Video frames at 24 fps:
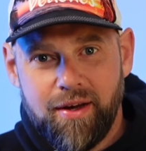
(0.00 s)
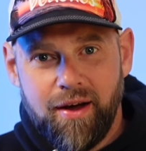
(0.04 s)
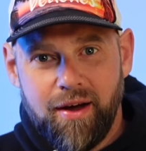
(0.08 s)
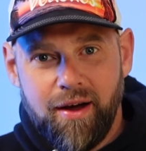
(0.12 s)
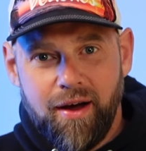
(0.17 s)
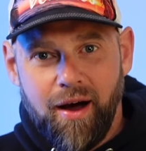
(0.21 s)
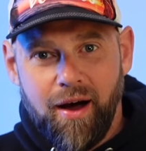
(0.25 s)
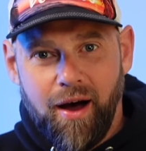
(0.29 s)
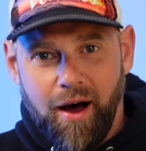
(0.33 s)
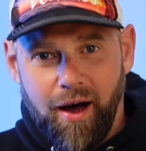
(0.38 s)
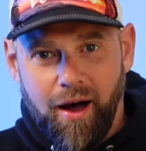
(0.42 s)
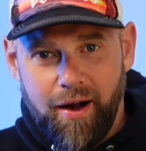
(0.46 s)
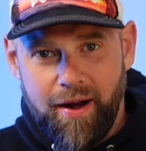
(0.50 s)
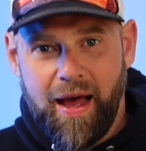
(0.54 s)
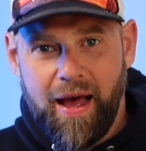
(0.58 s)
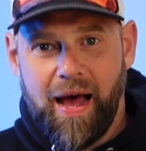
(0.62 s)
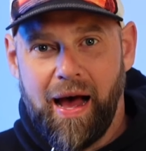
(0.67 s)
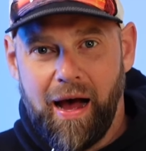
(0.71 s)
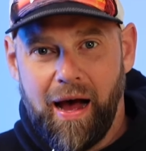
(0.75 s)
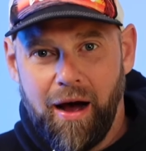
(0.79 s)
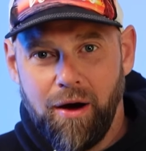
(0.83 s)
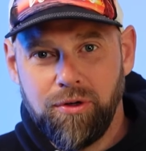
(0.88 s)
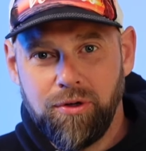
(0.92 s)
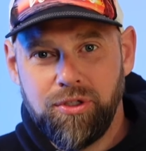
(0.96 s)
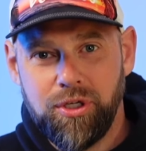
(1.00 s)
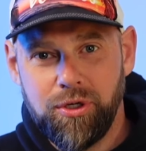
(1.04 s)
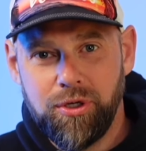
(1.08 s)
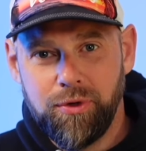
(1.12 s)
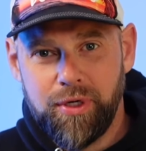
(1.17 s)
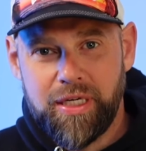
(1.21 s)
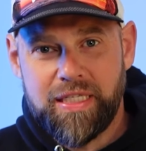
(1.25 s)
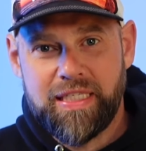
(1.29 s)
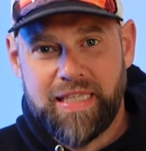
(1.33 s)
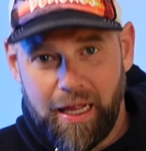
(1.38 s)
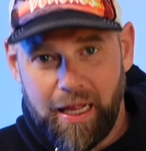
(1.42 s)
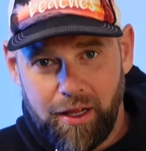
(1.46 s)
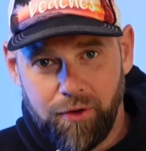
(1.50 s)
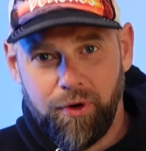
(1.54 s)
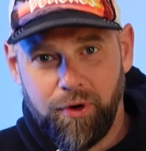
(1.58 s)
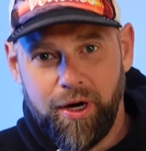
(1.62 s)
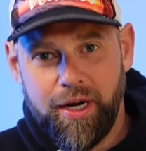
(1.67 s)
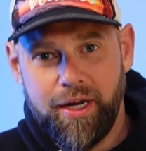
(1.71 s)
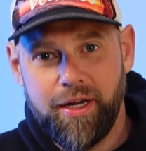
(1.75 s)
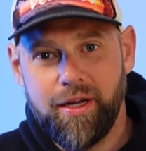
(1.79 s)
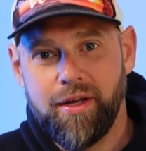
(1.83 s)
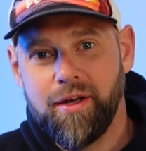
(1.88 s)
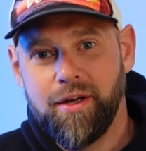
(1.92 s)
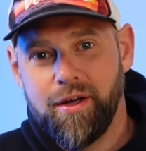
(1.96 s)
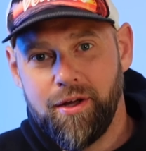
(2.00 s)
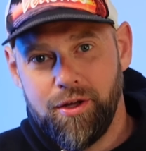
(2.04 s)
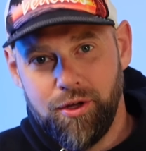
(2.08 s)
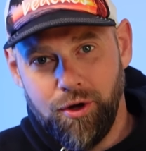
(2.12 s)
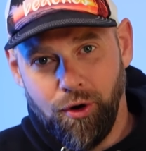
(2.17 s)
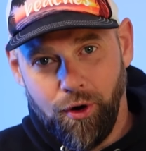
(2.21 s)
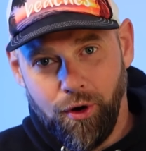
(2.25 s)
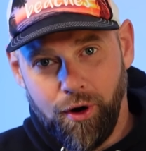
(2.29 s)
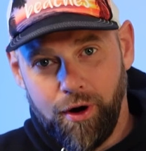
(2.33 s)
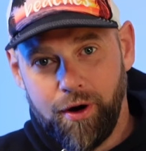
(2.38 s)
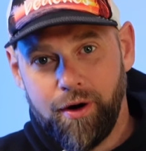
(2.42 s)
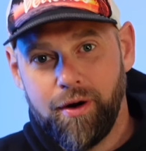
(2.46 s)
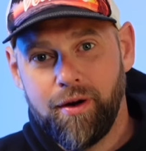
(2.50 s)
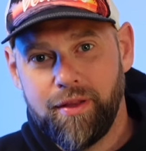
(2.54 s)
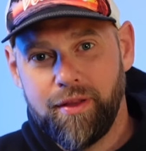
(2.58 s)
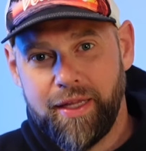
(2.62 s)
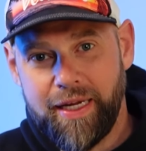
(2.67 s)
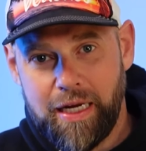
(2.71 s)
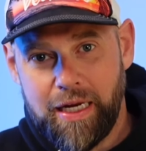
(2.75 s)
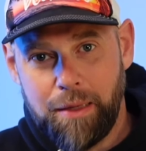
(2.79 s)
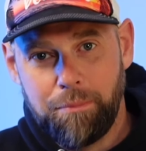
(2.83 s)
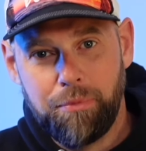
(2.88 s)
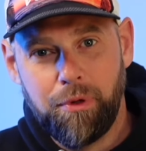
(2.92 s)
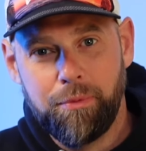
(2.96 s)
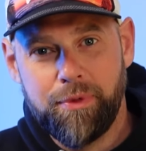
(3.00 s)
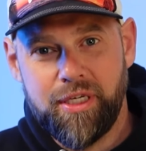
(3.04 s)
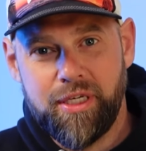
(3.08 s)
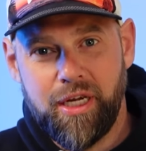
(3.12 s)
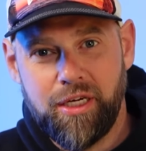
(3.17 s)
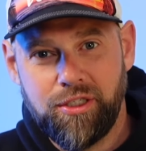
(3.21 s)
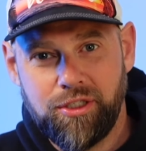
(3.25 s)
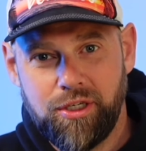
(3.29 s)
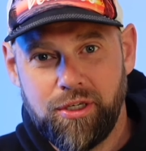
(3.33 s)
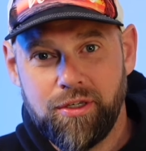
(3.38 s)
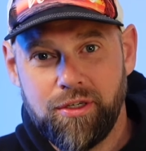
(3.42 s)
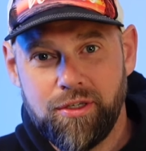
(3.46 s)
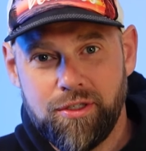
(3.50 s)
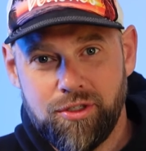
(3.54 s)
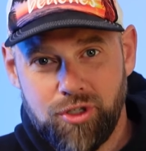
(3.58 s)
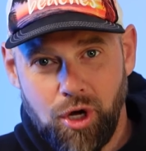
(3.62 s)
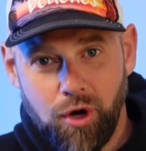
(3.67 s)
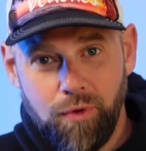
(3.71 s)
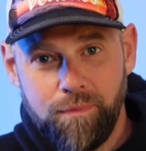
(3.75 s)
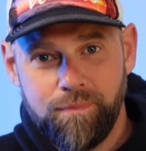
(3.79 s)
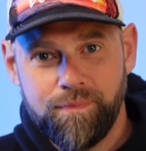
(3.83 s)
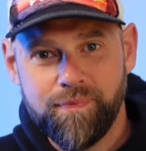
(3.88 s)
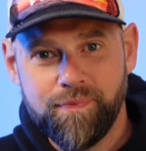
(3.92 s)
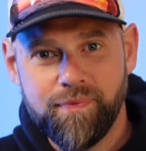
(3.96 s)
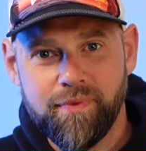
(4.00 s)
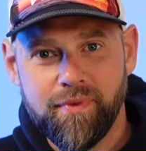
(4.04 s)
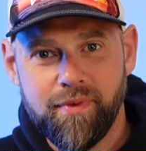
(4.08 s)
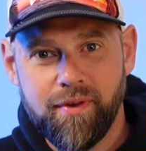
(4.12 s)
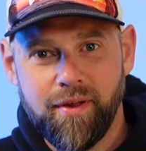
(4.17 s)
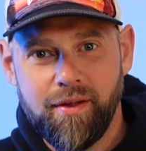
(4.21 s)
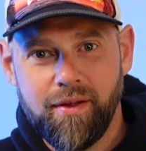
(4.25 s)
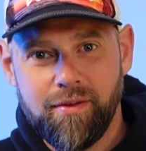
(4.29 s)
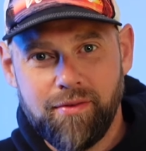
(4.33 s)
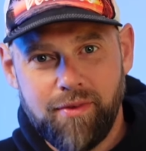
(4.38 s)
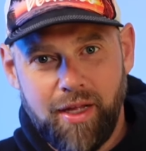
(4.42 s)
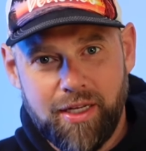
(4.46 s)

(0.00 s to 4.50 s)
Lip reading: on how to accelerate your lean implementation. So, let's